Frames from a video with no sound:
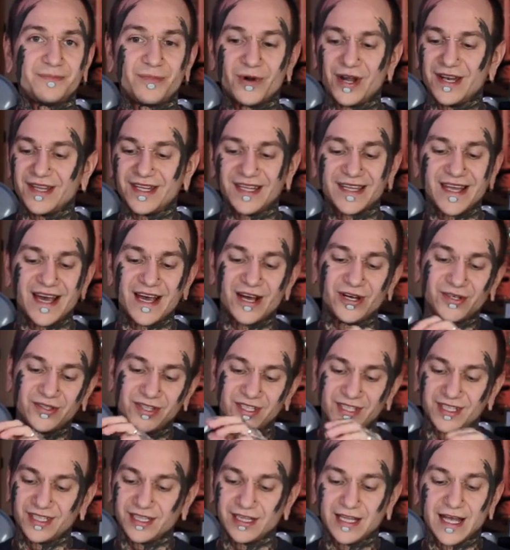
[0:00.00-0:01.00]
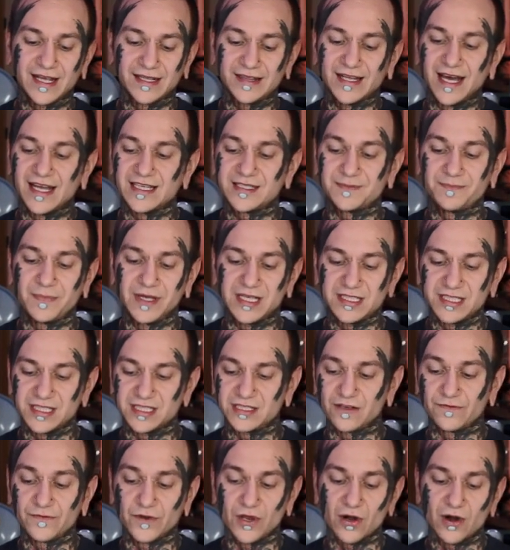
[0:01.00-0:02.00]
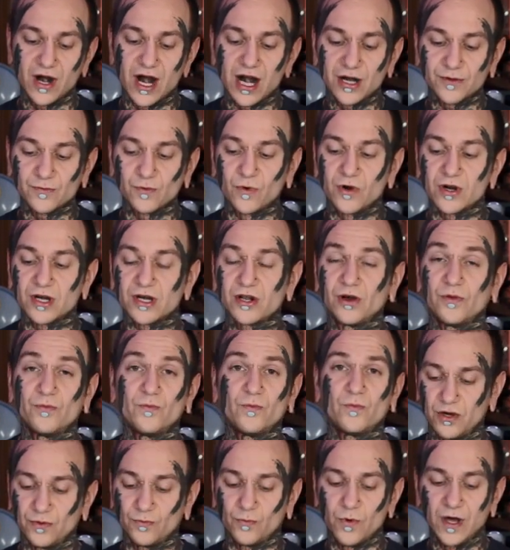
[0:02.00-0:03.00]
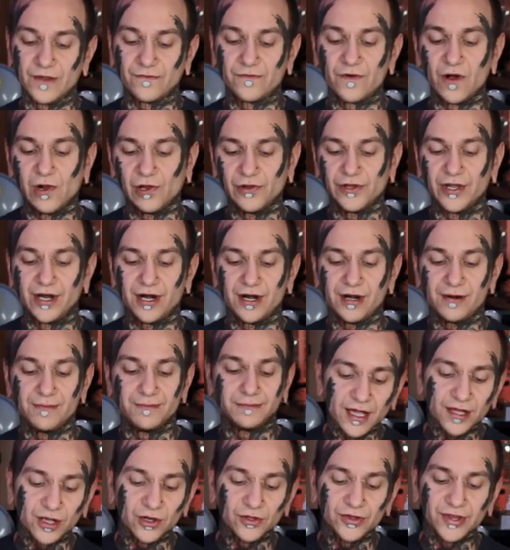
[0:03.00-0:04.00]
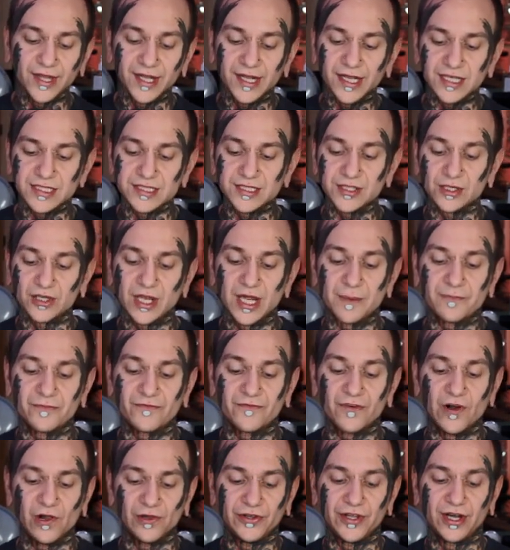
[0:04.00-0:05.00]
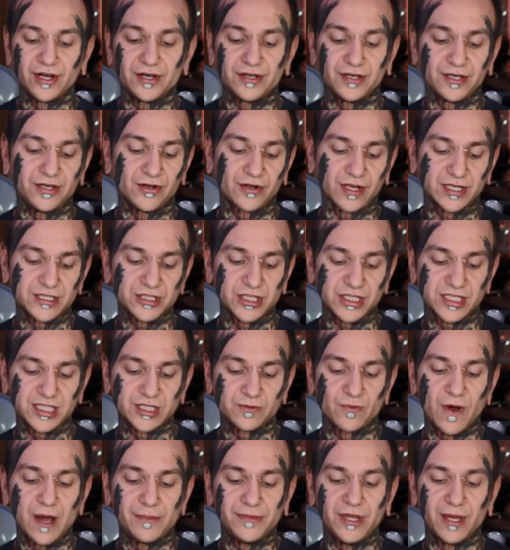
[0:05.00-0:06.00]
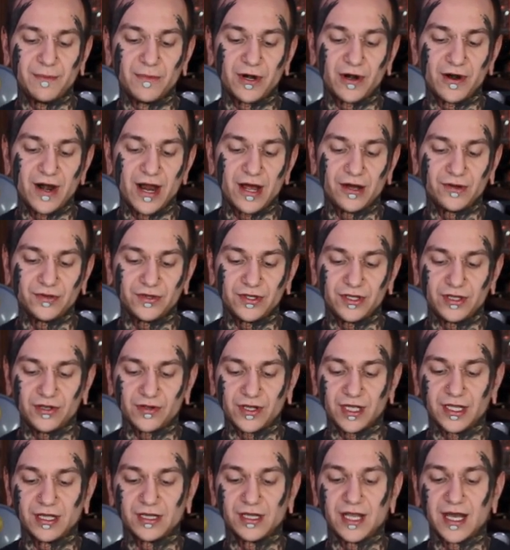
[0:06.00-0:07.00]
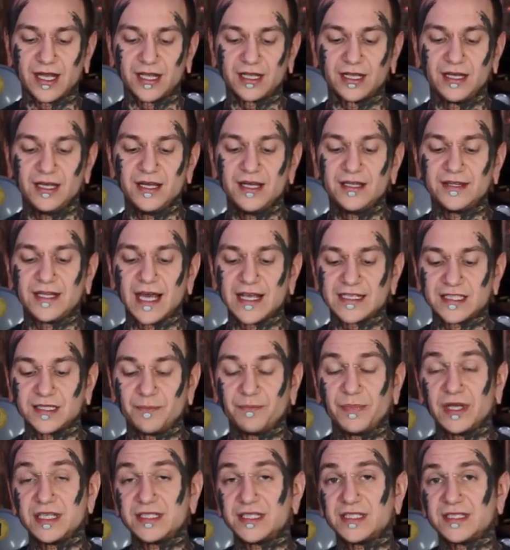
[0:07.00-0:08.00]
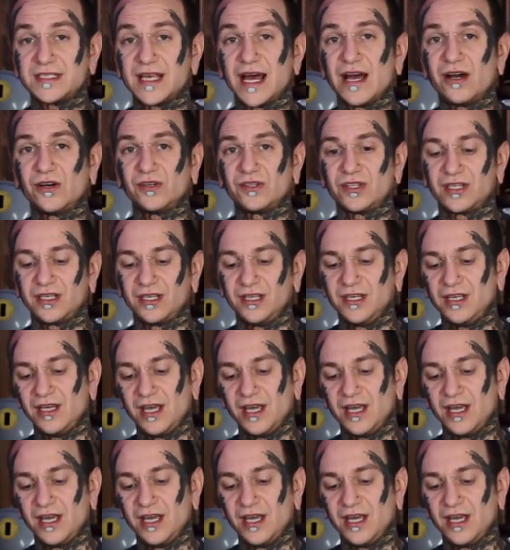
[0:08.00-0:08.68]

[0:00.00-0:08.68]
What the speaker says: Print it out, like nice pieces of your artwork on one folder. A good thing is to keep a folder, you can just swap them around, you can like take some pieces out